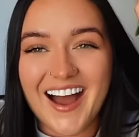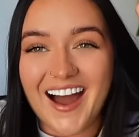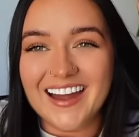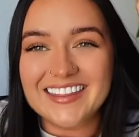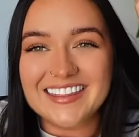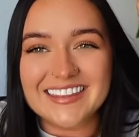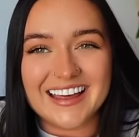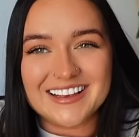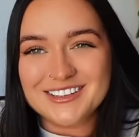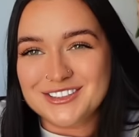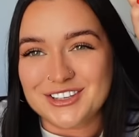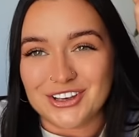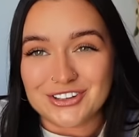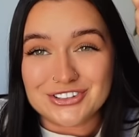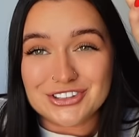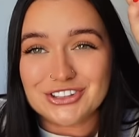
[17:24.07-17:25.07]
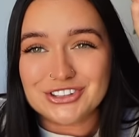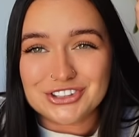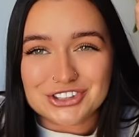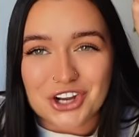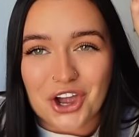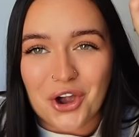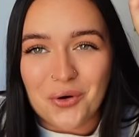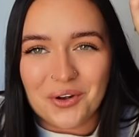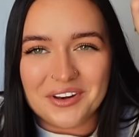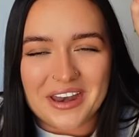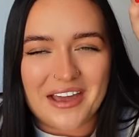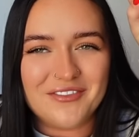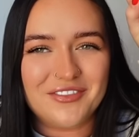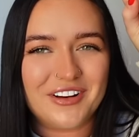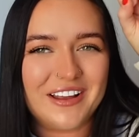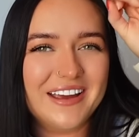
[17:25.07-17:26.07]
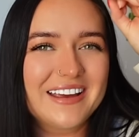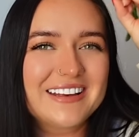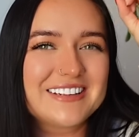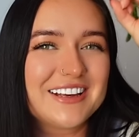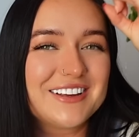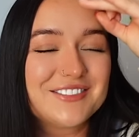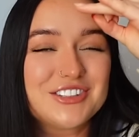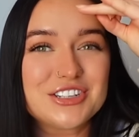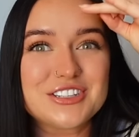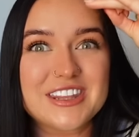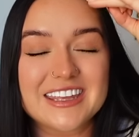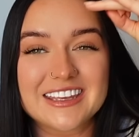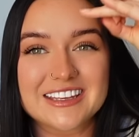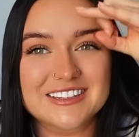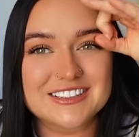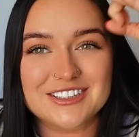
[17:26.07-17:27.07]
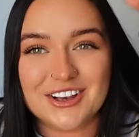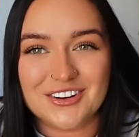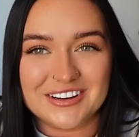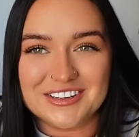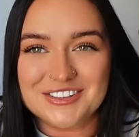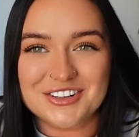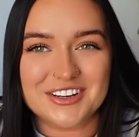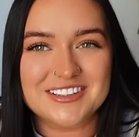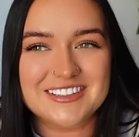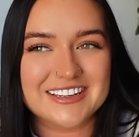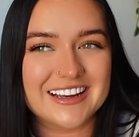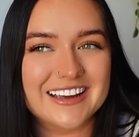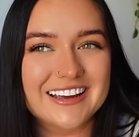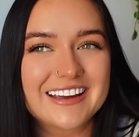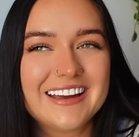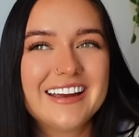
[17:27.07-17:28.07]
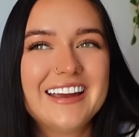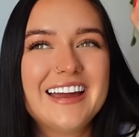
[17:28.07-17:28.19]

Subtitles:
is such a good show on Netflix. I just think it's so interesting.